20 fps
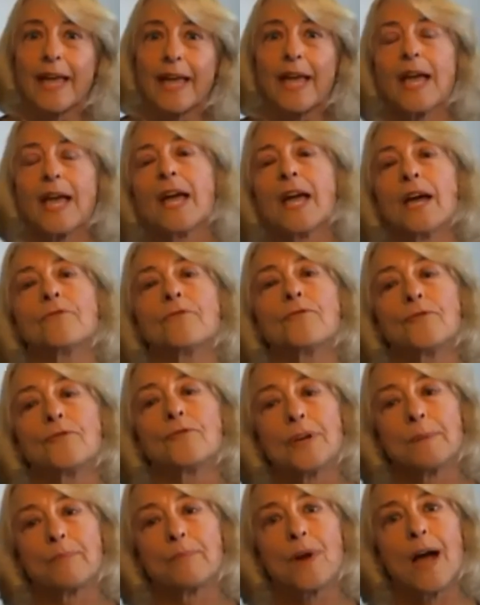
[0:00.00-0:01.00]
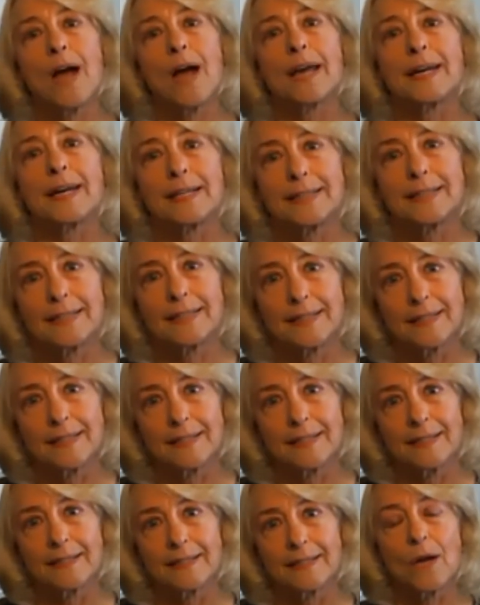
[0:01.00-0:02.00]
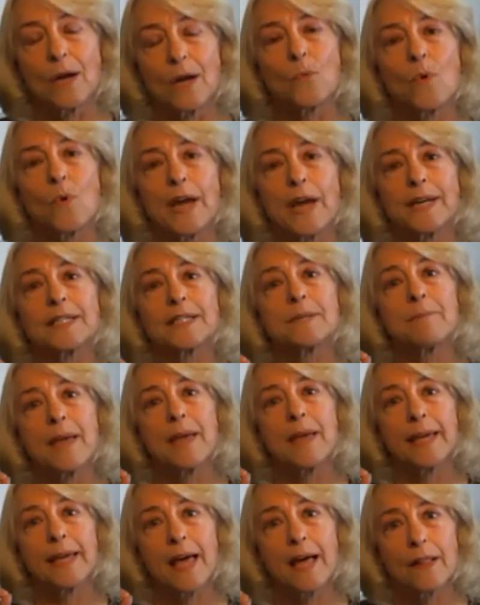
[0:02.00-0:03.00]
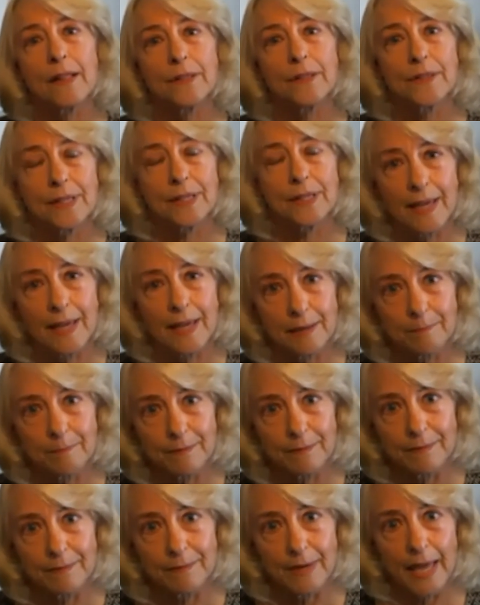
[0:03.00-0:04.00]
every product that wanted to make a health claim